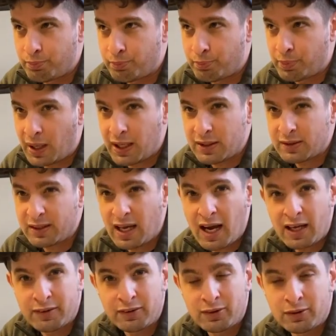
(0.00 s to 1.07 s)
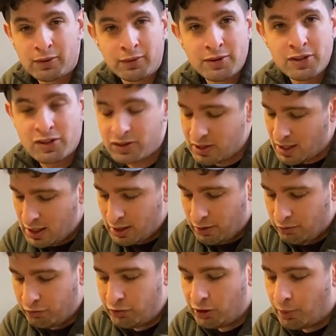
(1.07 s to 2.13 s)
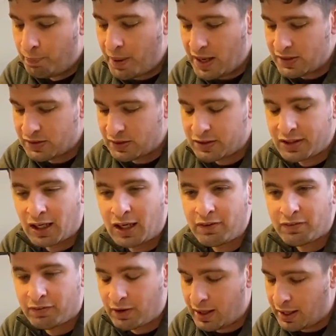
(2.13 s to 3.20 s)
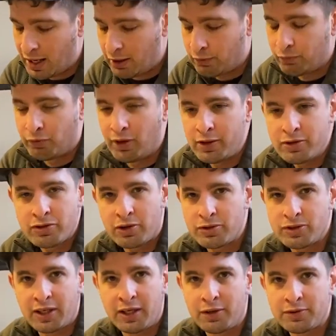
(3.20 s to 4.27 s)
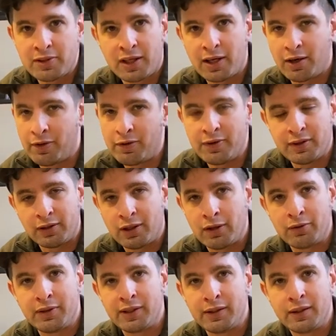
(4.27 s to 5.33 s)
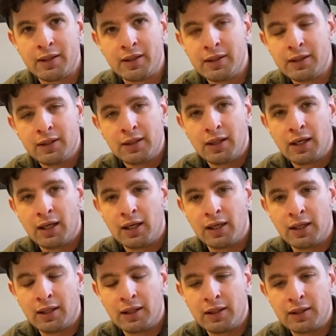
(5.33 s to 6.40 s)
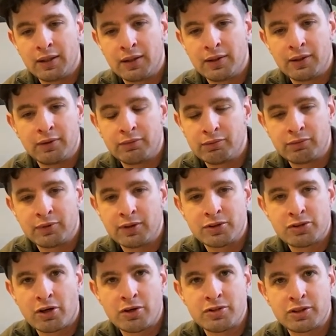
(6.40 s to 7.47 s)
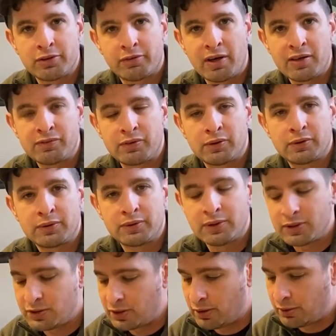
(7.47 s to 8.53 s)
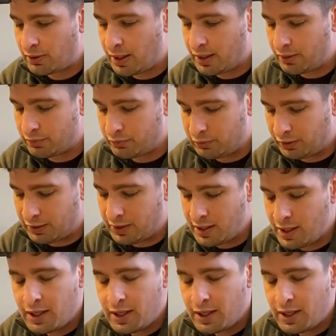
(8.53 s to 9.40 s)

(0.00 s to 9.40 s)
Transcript: Spikes Tactical, just real basic stuff, right? I don't run charging handles a lot other than loading, than charging the rifle. So I don't really